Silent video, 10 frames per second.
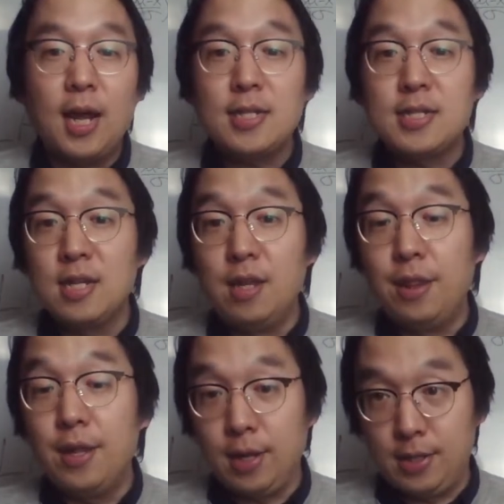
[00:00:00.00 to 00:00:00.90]

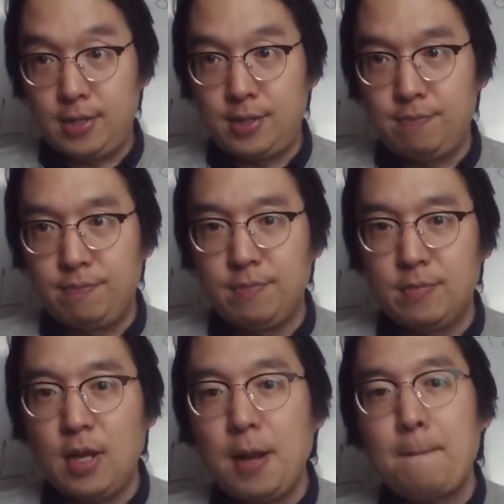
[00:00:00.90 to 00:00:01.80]
this.
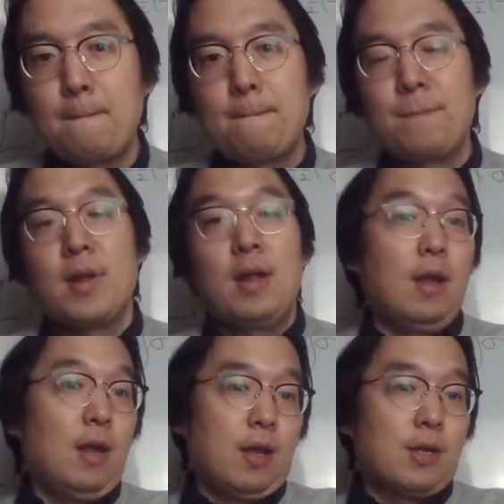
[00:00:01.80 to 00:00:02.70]
Okay,
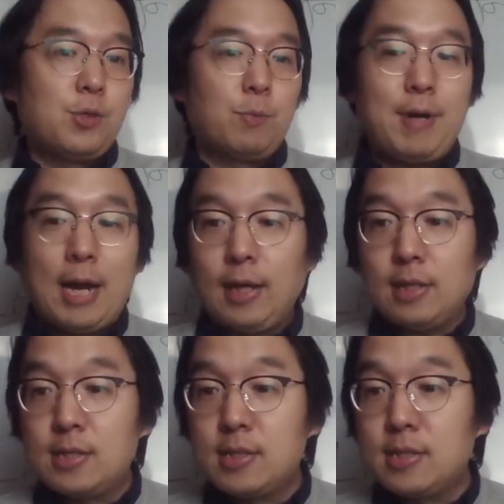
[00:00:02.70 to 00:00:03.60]
so
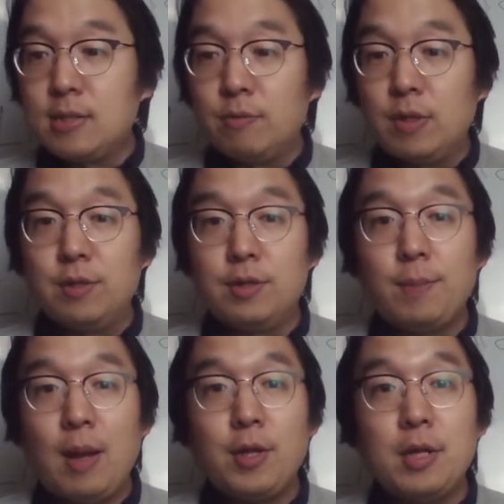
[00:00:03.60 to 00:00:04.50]
brackets, we learned
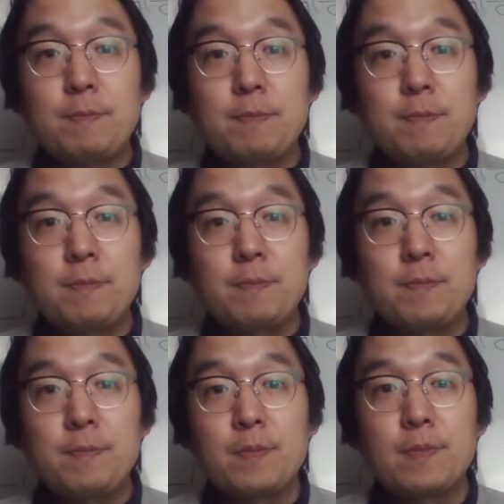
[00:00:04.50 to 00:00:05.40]
about it.
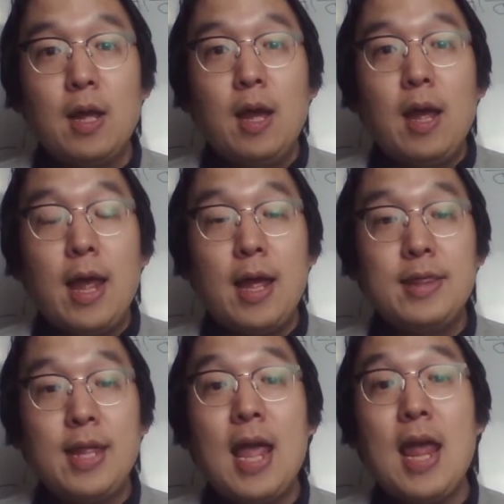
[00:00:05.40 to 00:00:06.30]
And
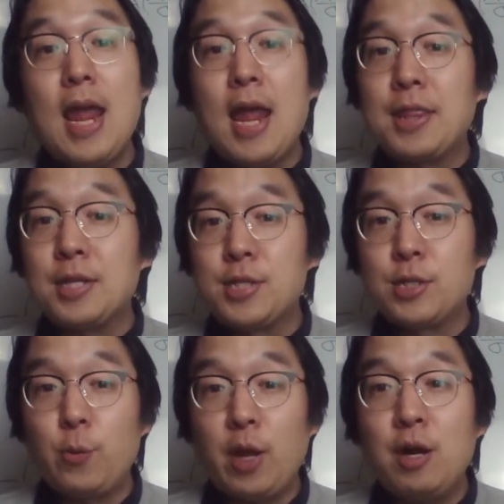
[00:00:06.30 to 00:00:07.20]
then the square